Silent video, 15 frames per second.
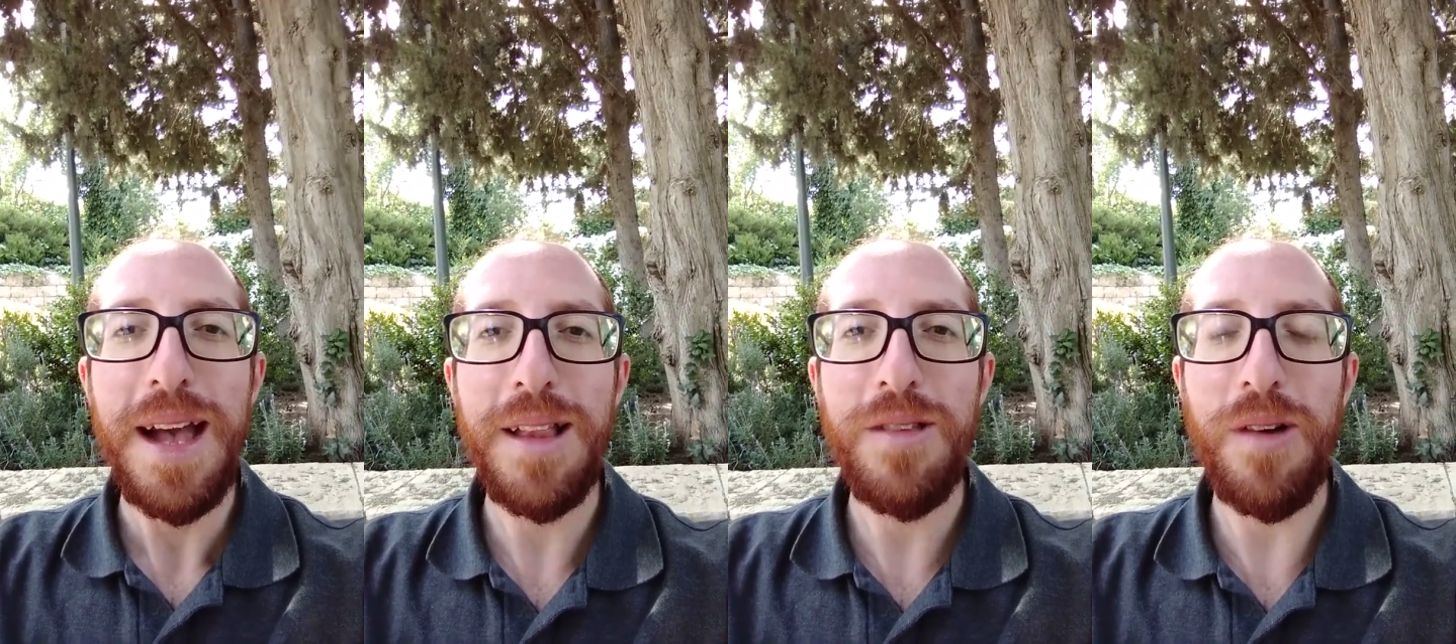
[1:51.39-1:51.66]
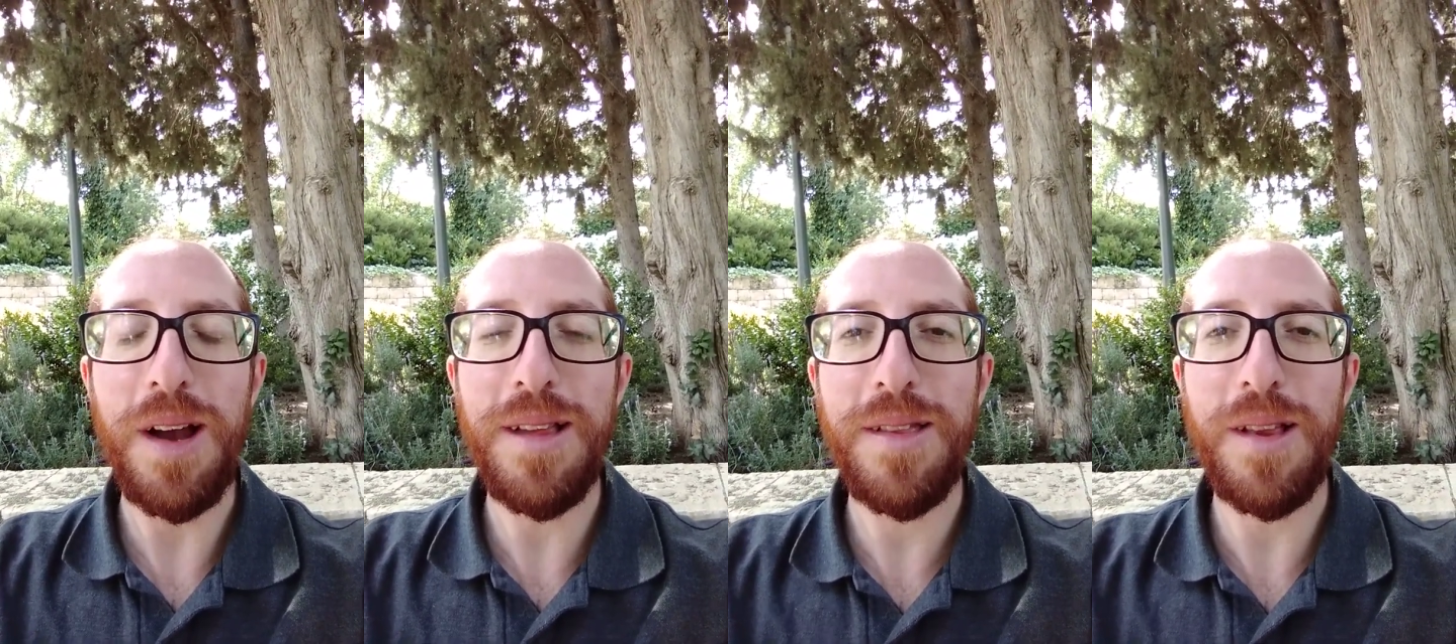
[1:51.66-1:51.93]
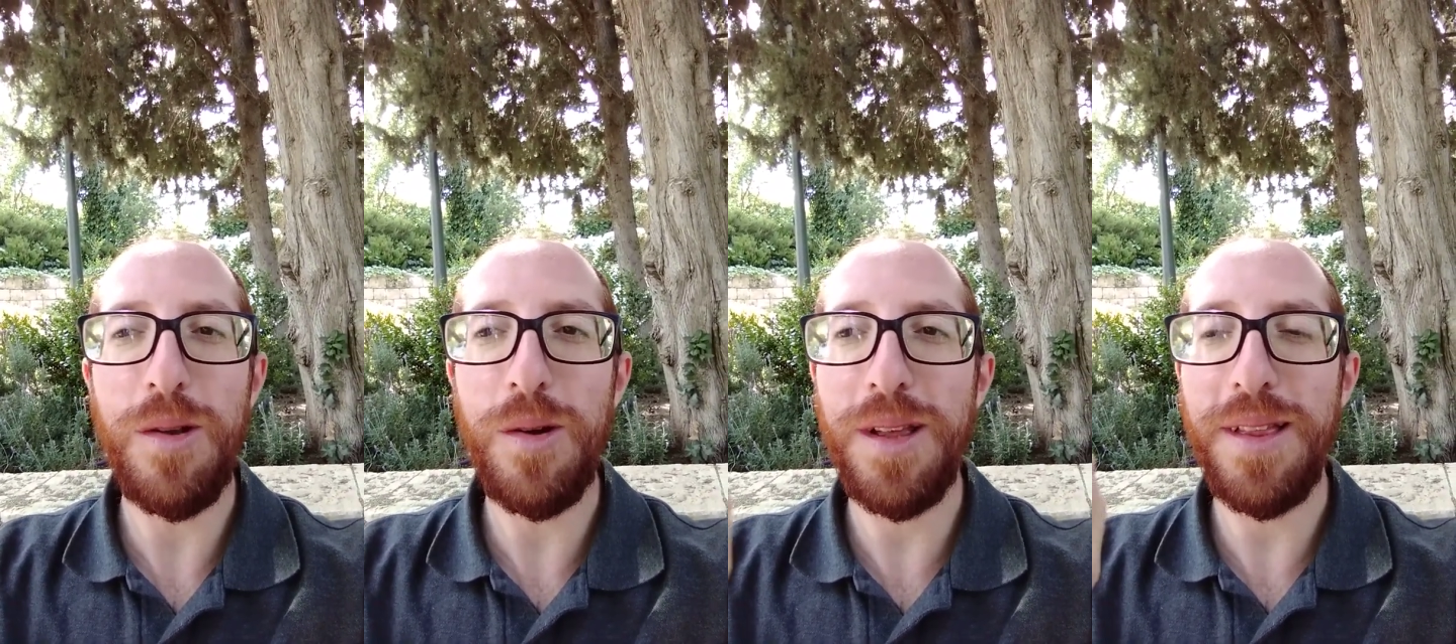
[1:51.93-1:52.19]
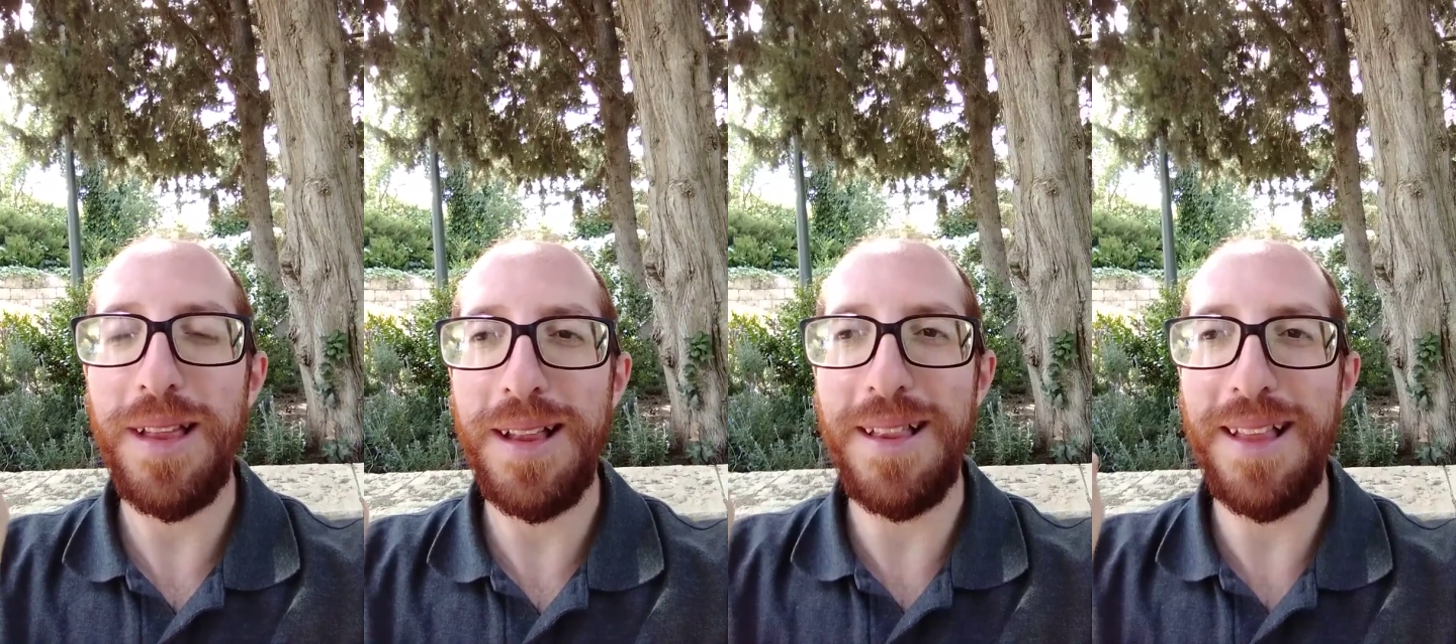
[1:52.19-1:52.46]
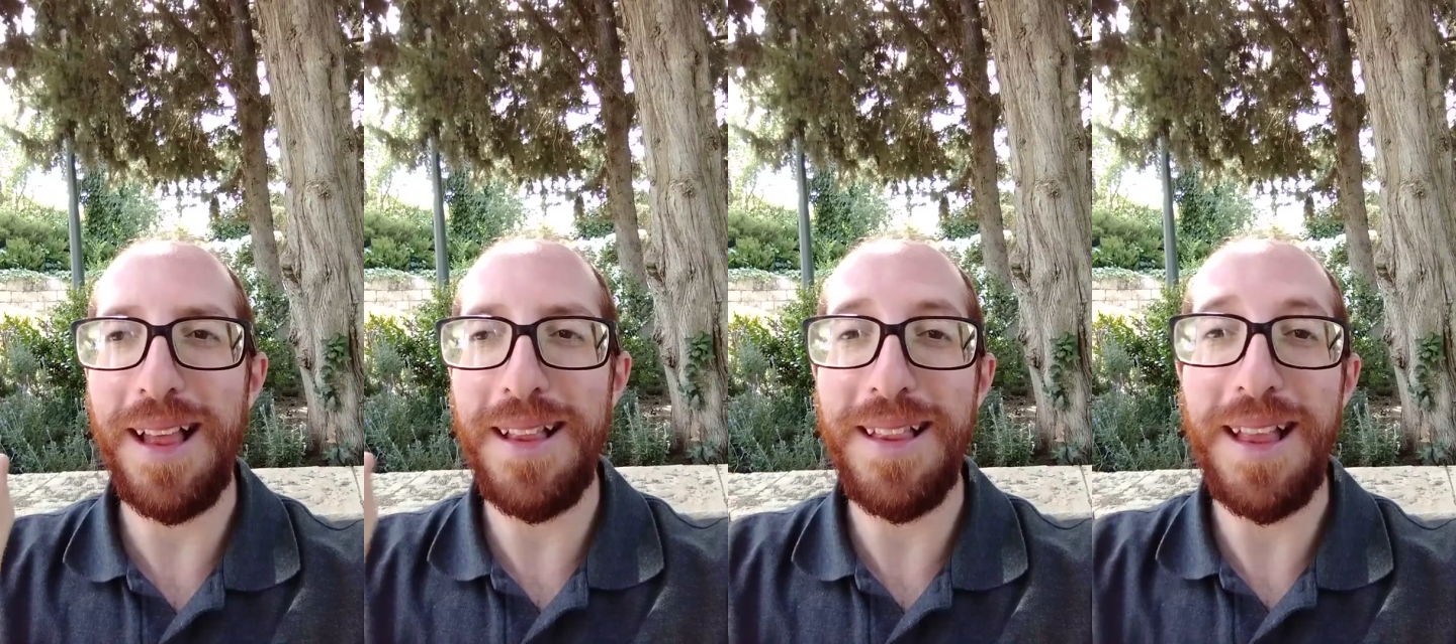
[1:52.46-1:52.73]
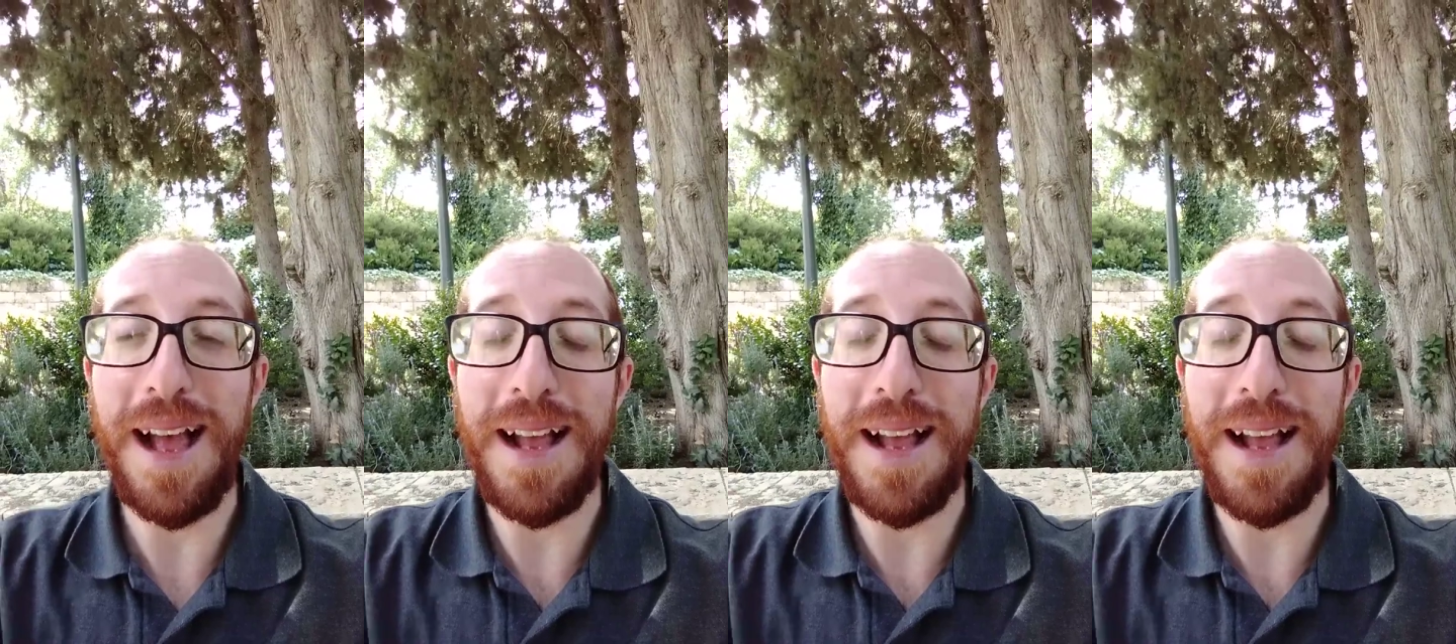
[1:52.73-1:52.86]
and tries to look at and